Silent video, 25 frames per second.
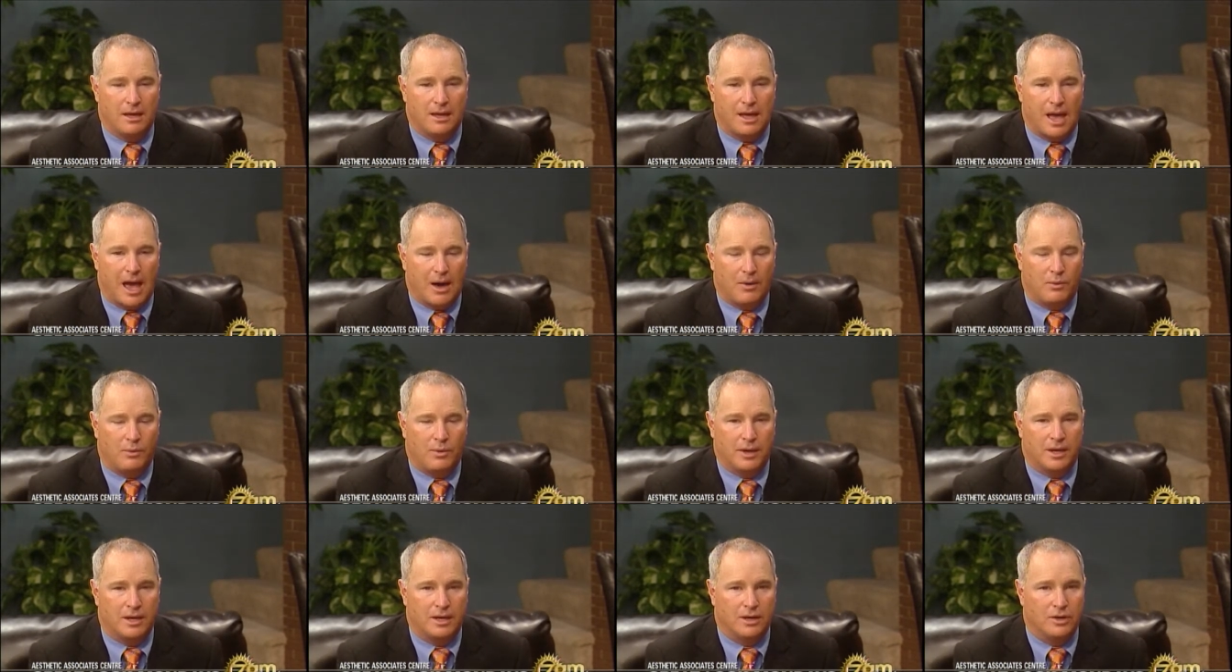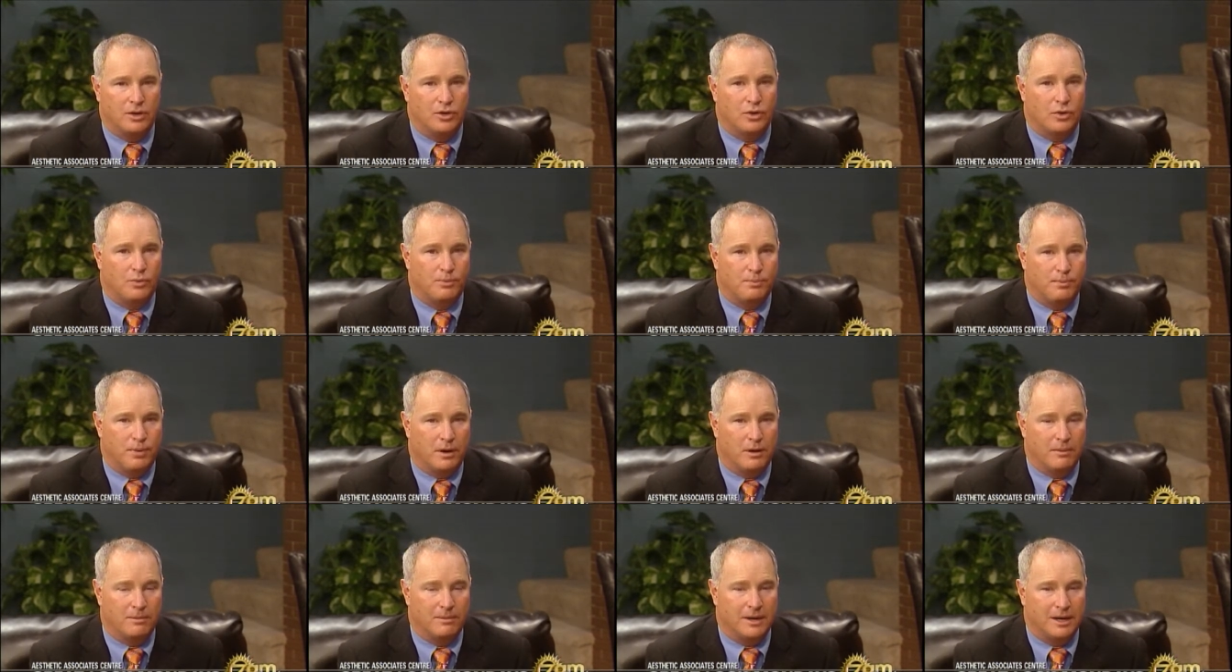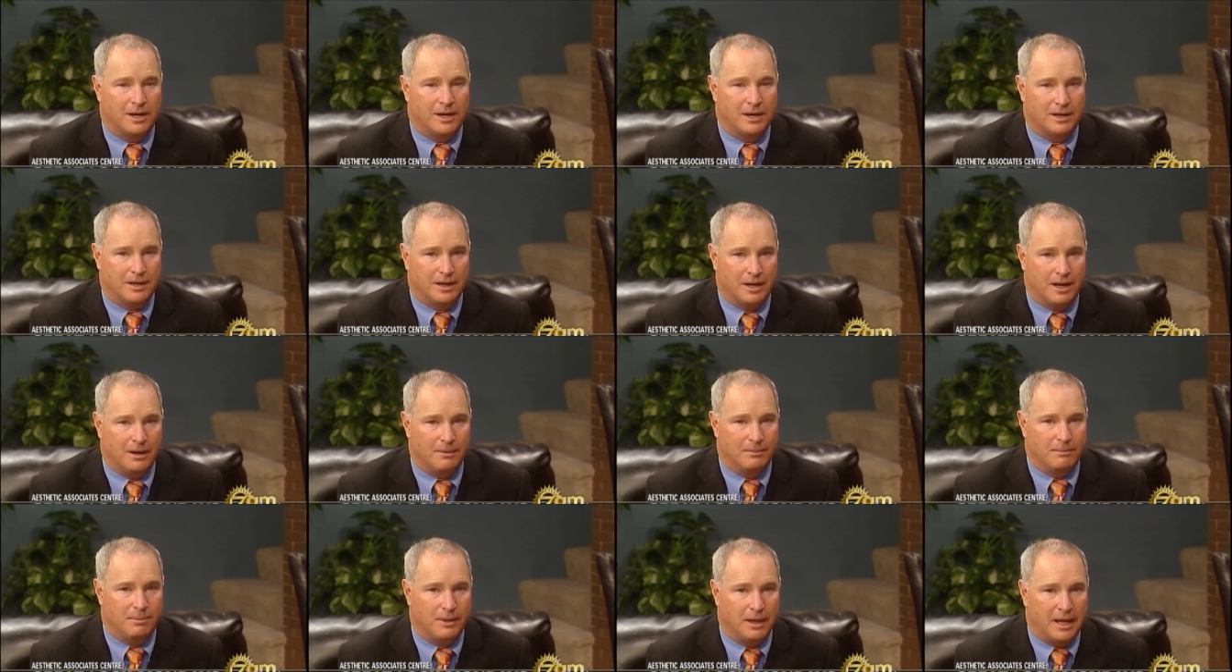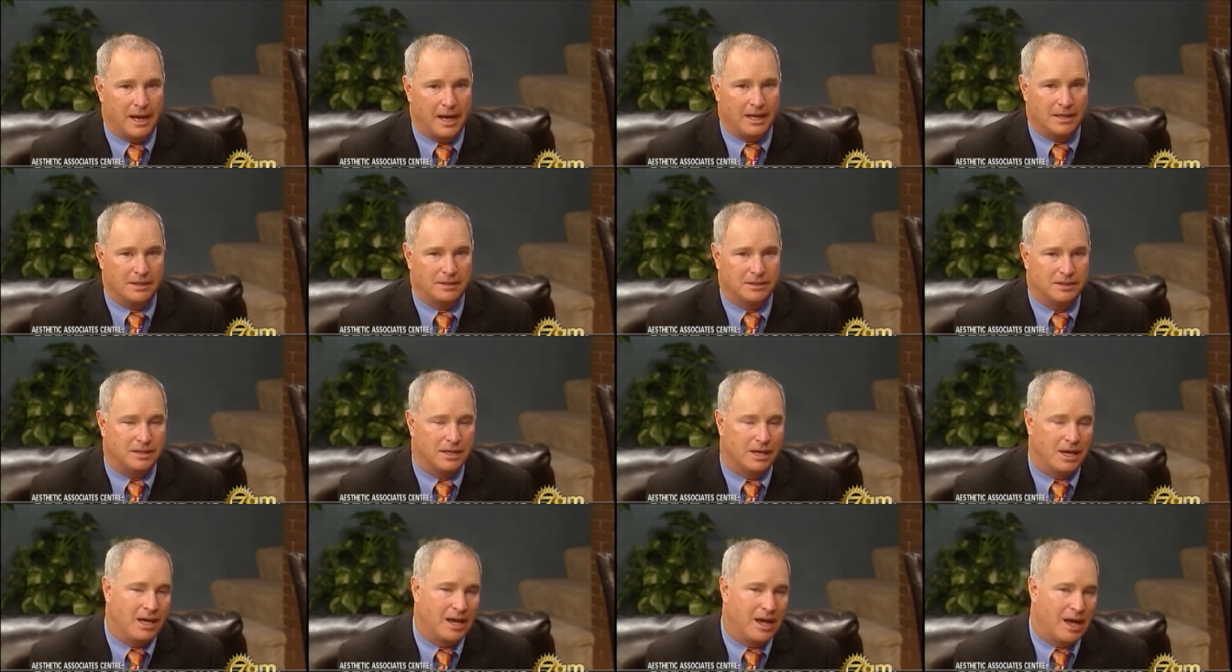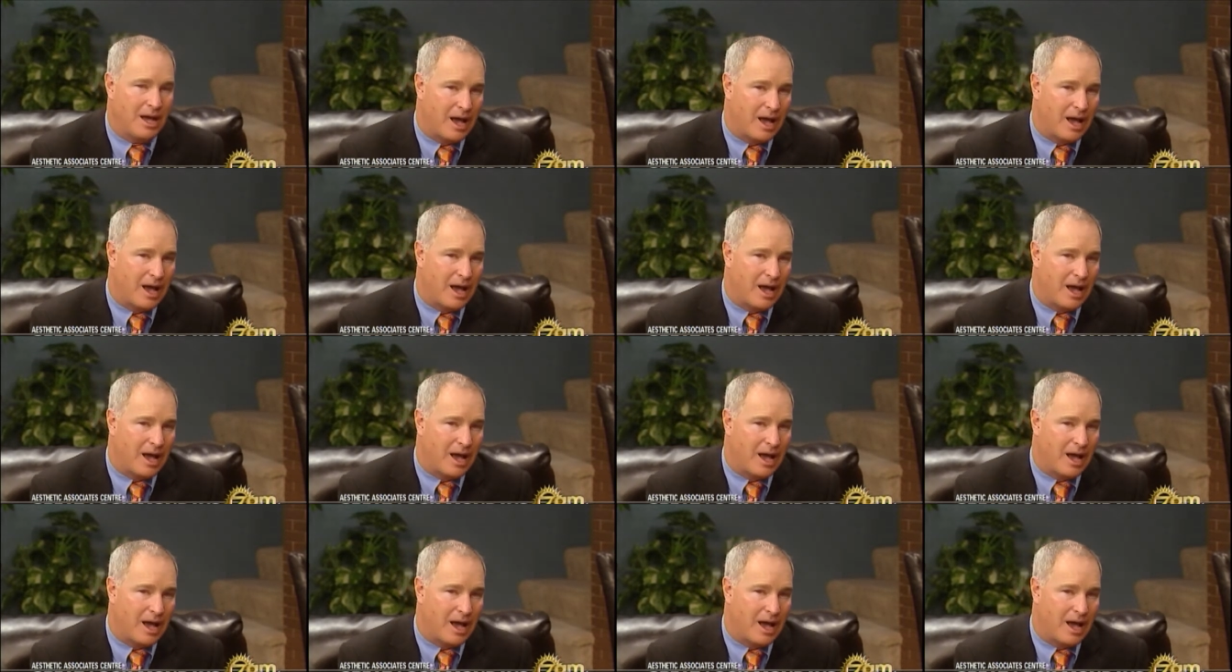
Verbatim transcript: Yeah, we can do permanent implants.